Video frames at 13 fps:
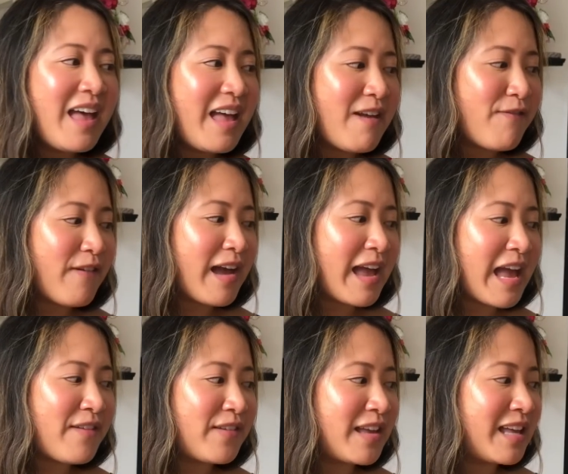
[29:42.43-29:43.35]
if I
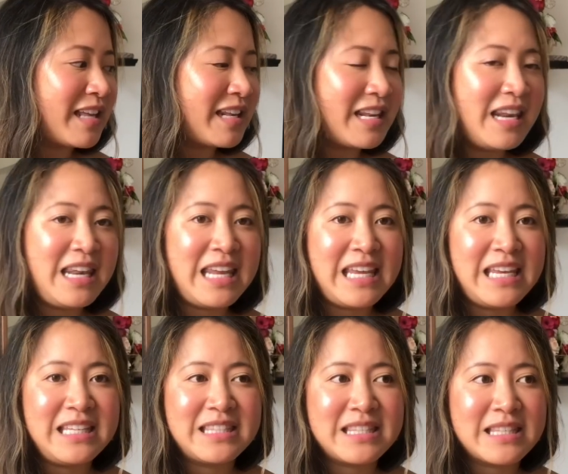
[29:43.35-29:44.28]
ever
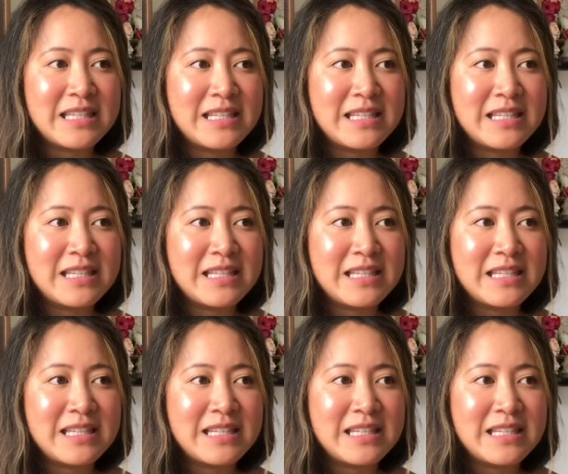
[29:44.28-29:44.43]
need,